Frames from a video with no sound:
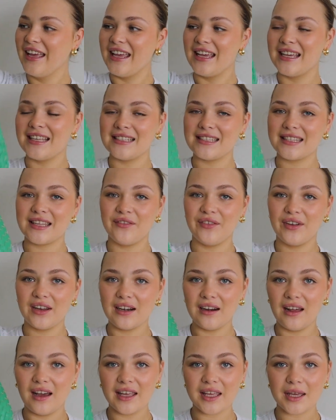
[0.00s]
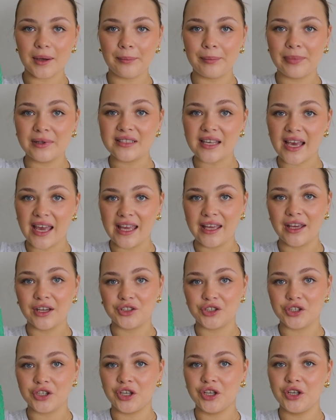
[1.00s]
It's giving like Bottega
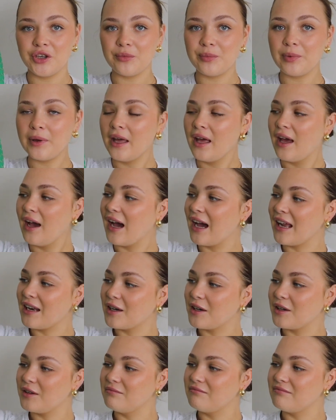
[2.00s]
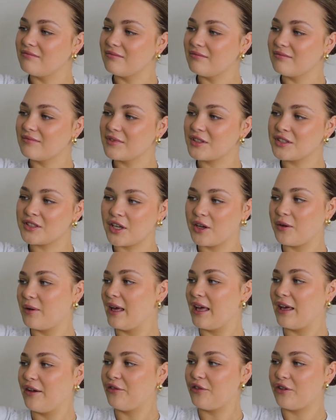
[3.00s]
dupe and I'm so
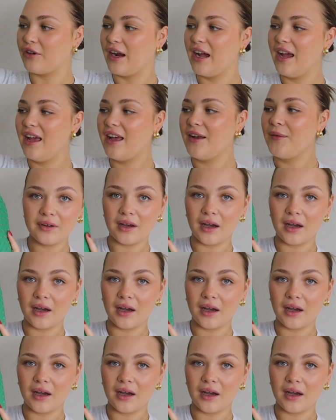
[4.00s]
here for it.